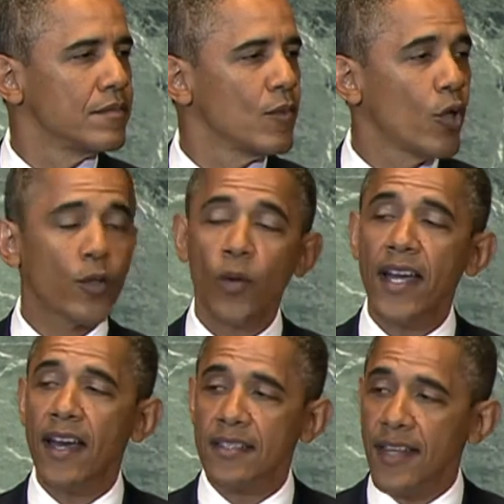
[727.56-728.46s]
North
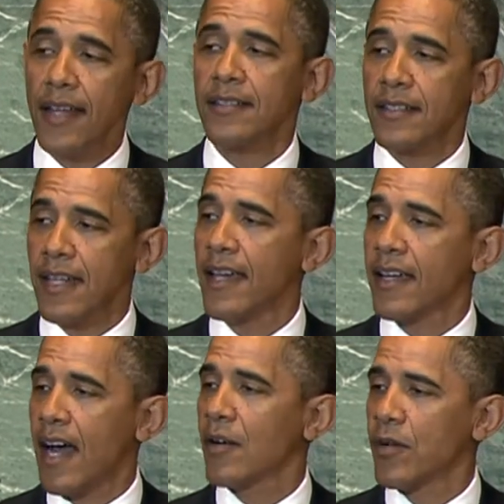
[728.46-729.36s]
Korea has yet to take
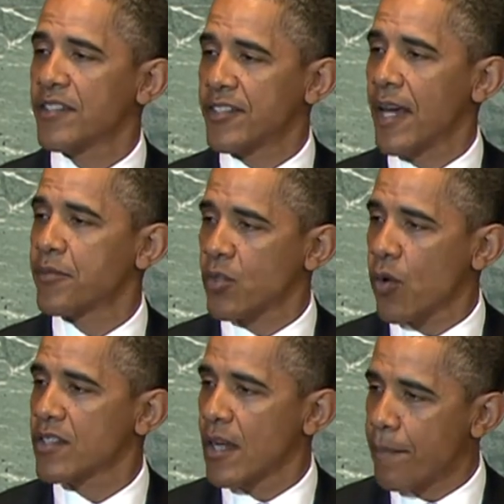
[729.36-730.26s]
concrete steps
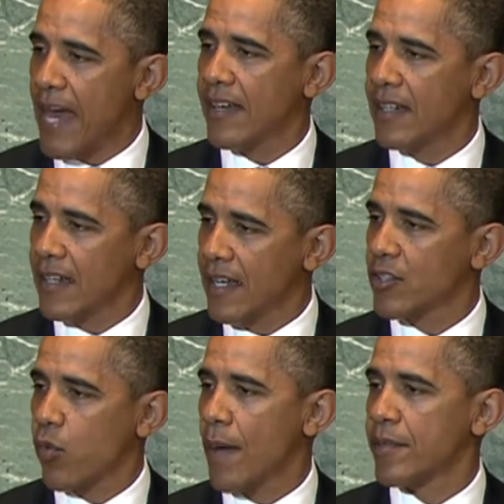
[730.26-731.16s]
towards abandoning
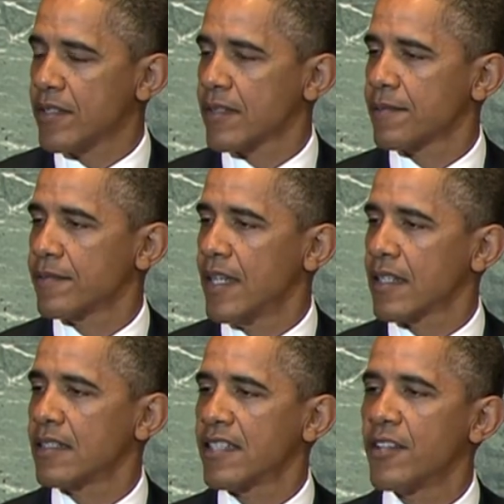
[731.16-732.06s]
its weapons and
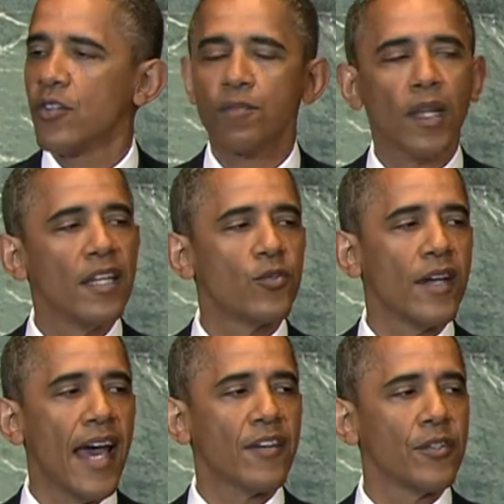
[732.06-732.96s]
continues
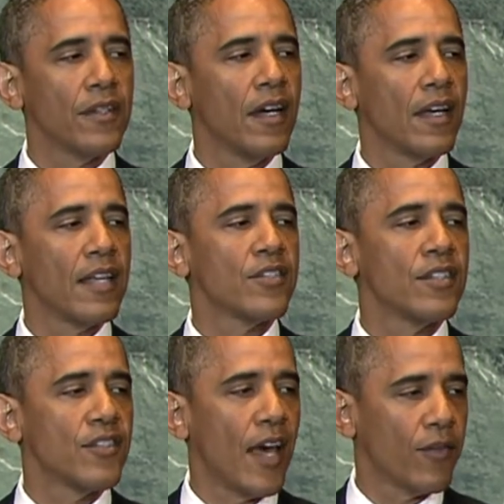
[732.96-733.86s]
belligerent action against
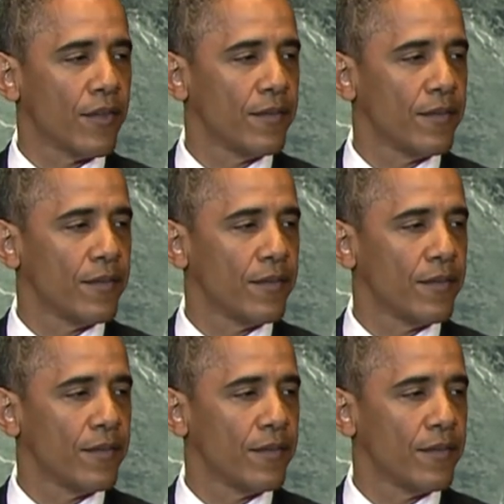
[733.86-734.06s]
the South.